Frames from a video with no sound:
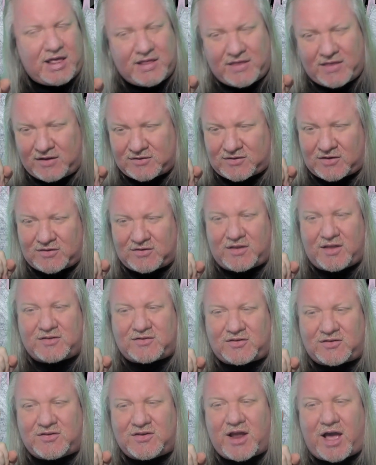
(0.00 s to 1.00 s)
This
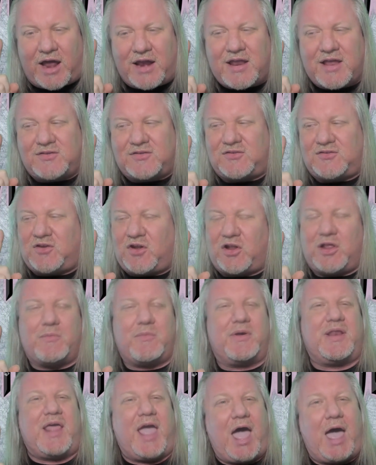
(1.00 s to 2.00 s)
is not necessarily
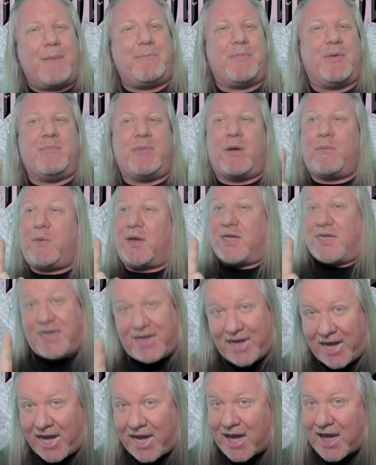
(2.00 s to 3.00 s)
what happened, but what
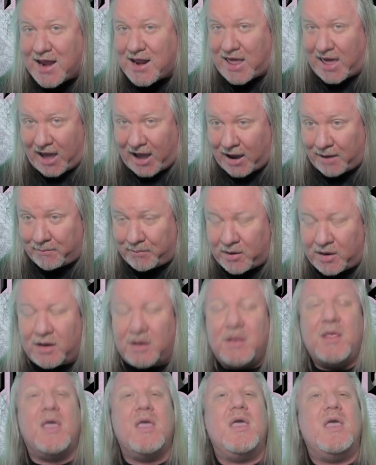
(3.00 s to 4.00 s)
can
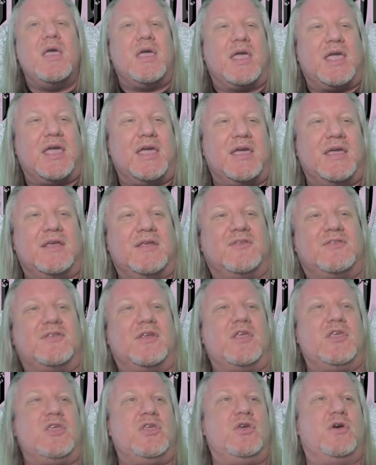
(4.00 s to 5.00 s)
happen is
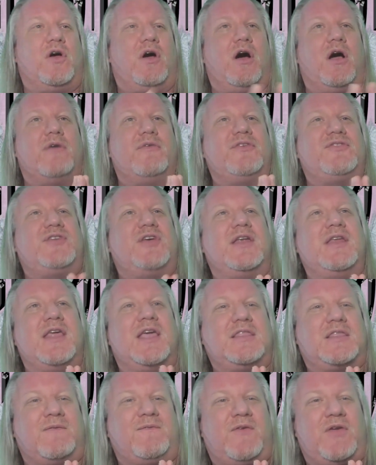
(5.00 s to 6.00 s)
you'll all of a sudden
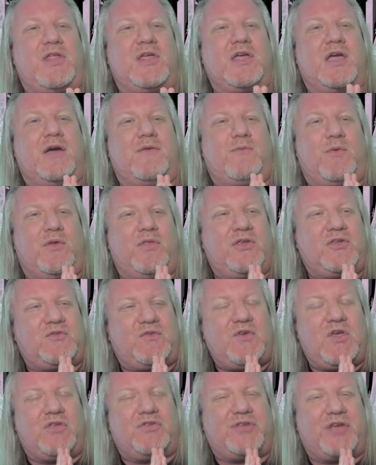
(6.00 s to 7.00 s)
get the feeling of, well, this
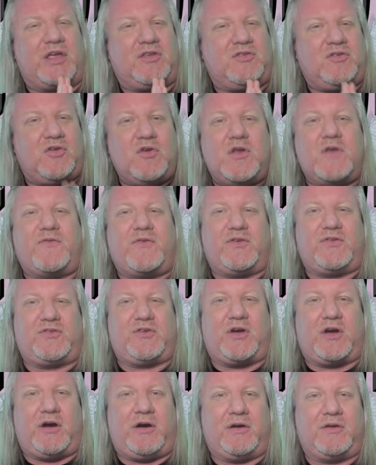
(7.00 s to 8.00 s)
feels like two different
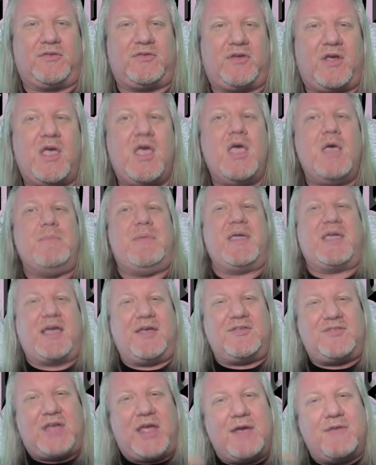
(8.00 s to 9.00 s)
songs
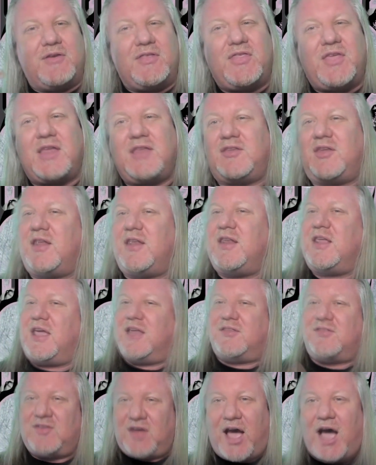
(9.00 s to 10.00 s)
because everything didn't
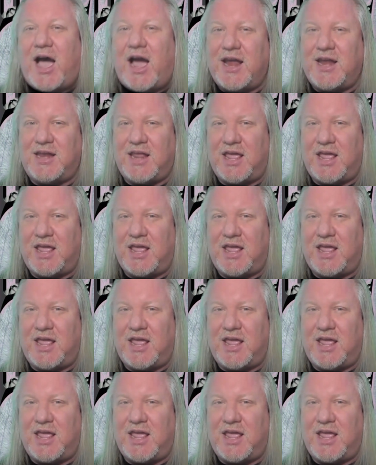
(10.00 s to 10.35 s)
get tied